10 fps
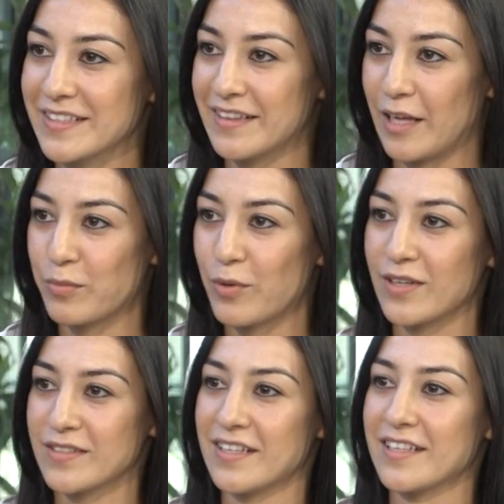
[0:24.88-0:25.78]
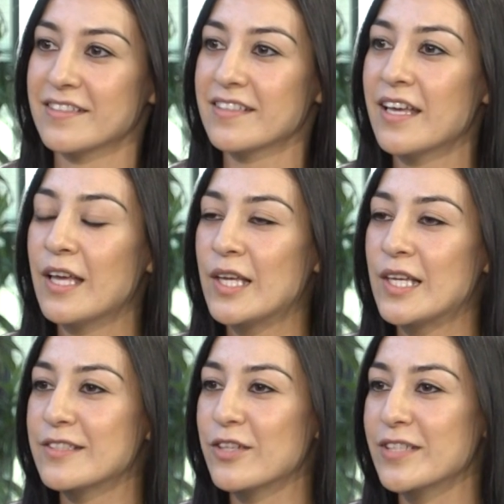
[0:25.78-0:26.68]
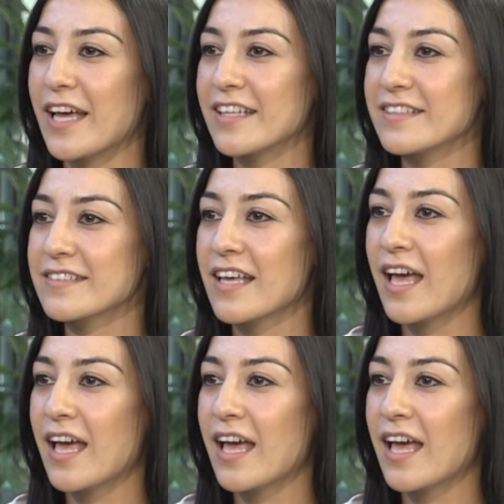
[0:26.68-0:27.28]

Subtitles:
in that process. So tell us,